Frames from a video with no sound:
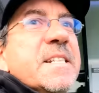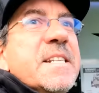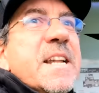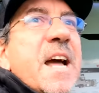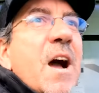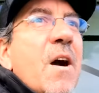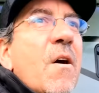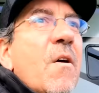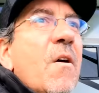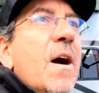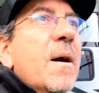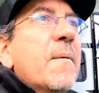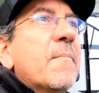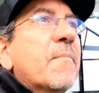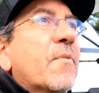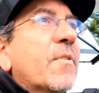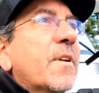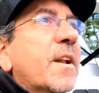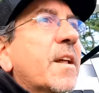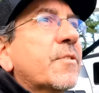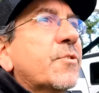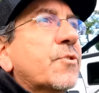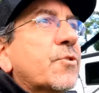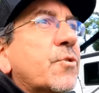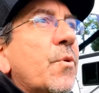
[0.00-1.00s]
Now I'm
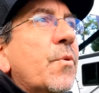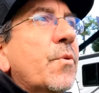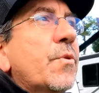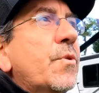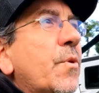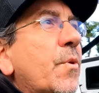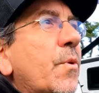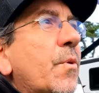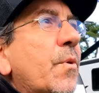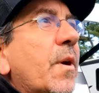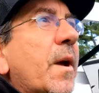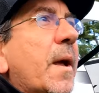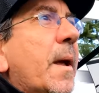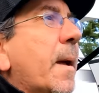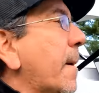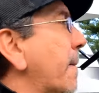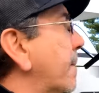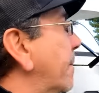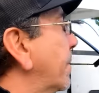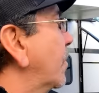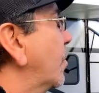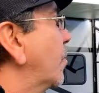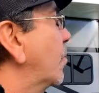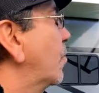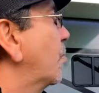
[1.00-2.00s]
gonna show you
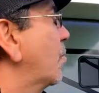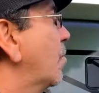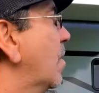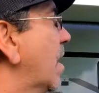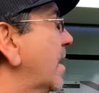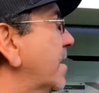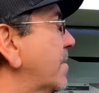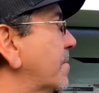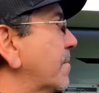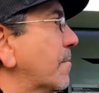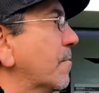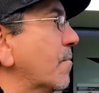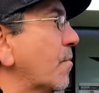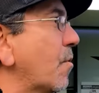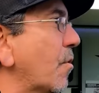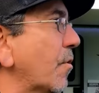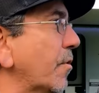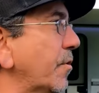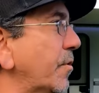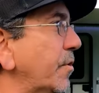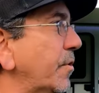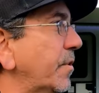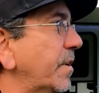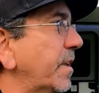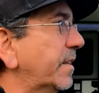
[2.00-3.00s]
one
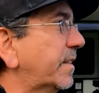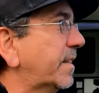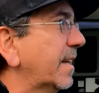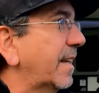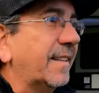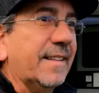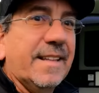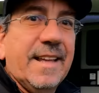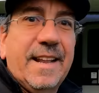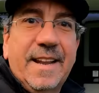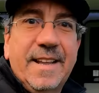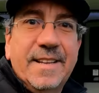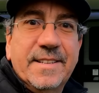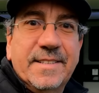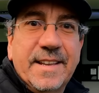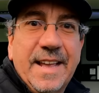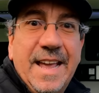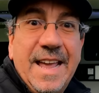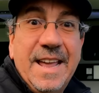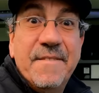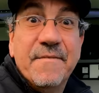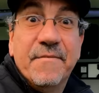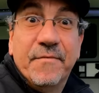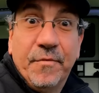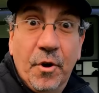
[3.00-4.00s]
more unit, and that is a